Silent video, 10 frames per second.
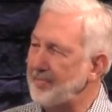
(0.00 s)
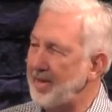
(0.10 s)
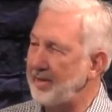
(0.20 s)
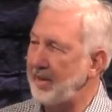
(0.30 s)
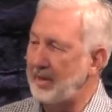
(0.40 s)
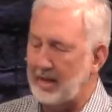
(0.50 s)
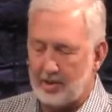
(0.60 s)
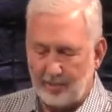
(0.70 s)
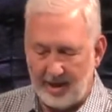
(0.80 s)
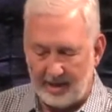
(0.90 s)
I think
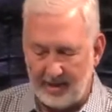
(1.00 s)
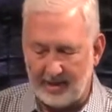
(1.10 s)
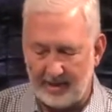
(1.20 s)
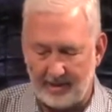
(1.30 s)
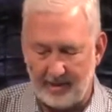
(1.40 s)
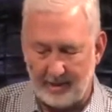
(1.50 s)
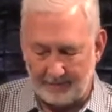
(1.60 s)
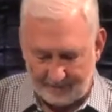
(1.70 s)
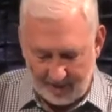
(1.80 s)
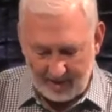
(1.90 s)
next week Nick is going to
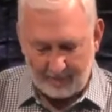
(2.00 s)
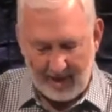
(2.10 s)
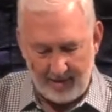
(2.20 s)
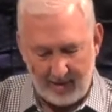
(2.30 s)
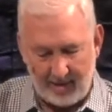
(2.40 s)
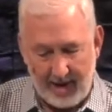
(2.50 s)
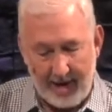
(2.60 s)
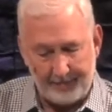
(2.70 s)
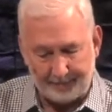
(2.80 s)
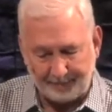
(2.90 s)
expand on that.